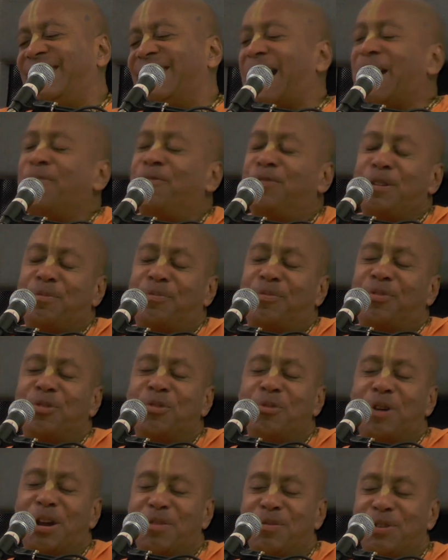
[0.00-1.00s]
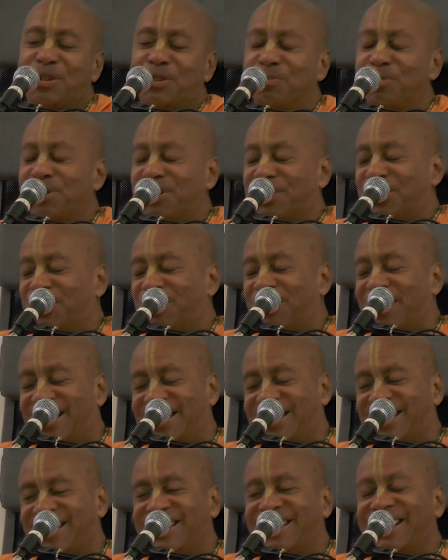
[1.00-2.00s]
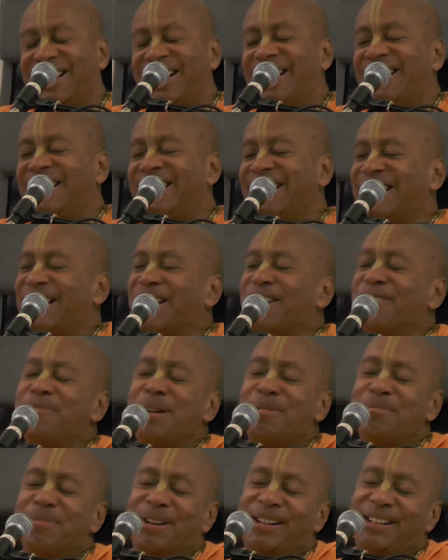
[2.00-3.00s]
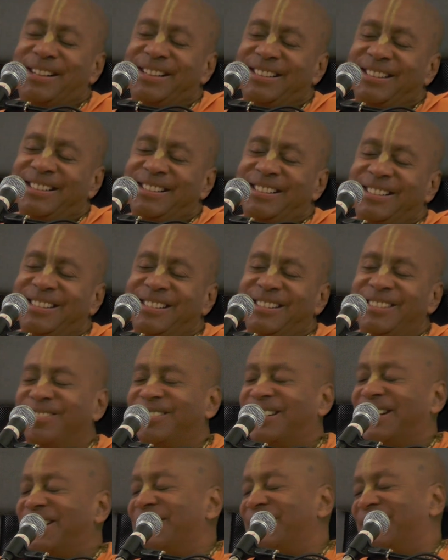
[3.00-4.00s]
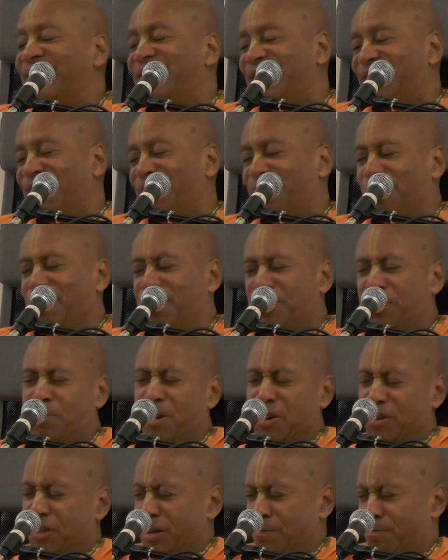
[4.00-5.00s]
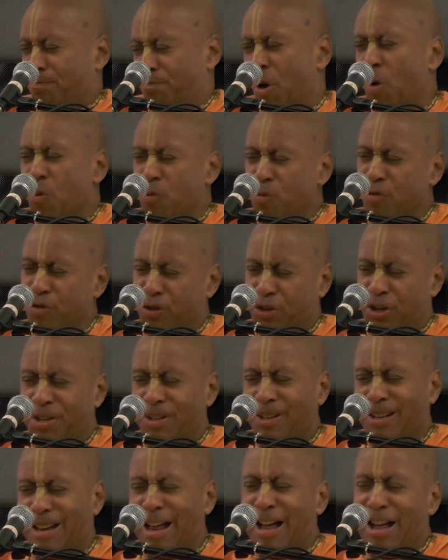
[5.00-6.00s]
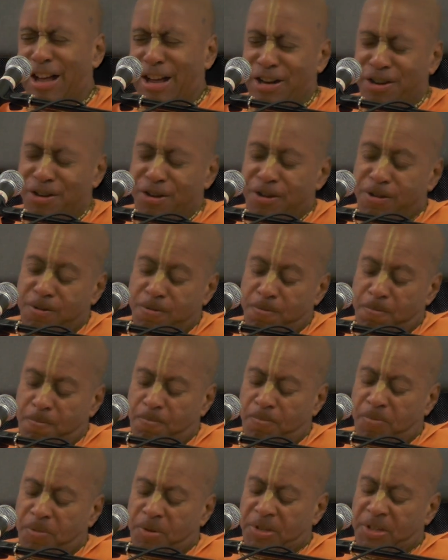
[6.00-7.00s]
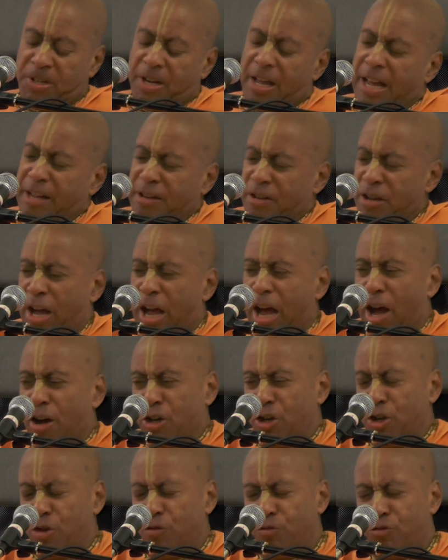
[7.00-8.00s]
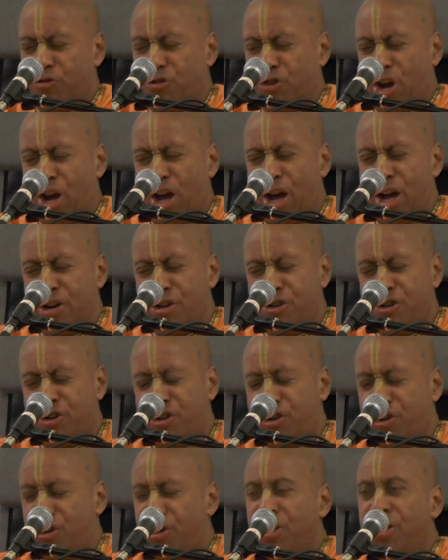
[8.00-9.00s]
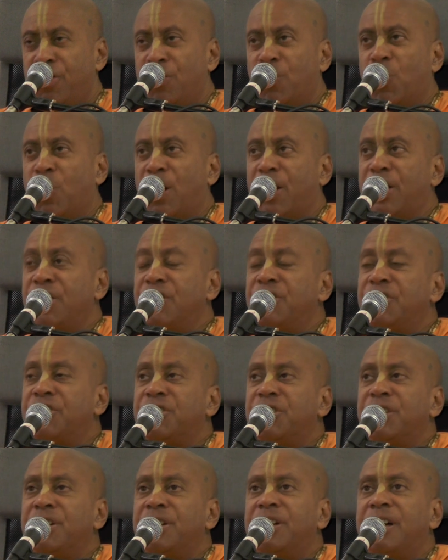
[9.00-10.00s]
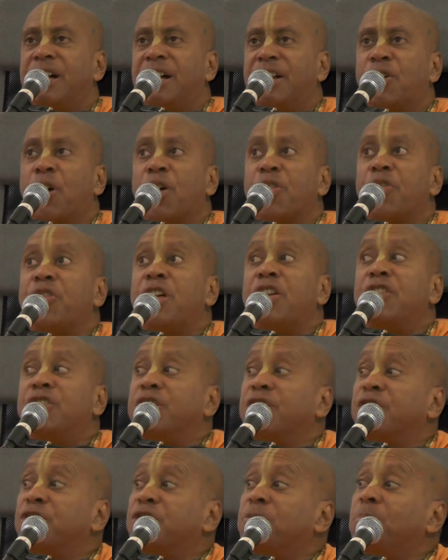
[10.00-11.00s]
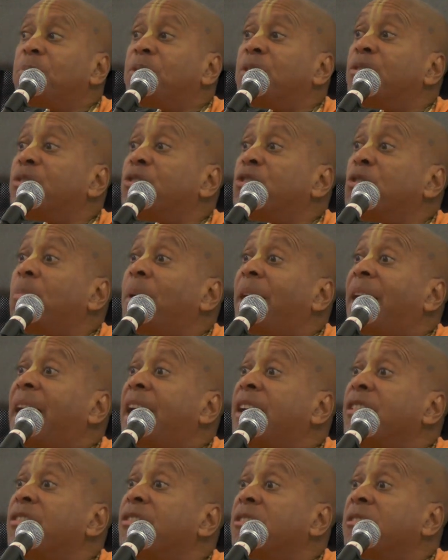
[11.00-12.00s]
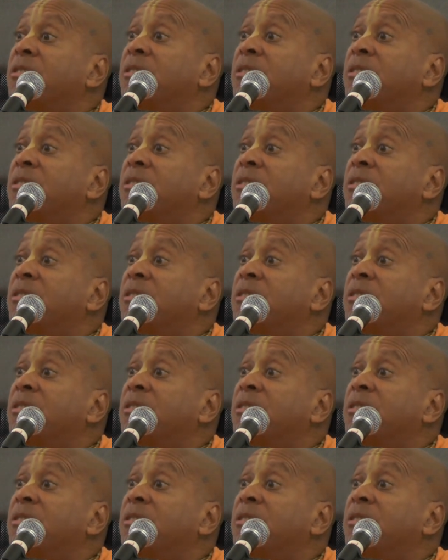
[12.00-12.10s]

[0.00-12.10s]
I flipped through one of his books once, and I remember one especially potent line. How do you judge what is an authentic spiritual path?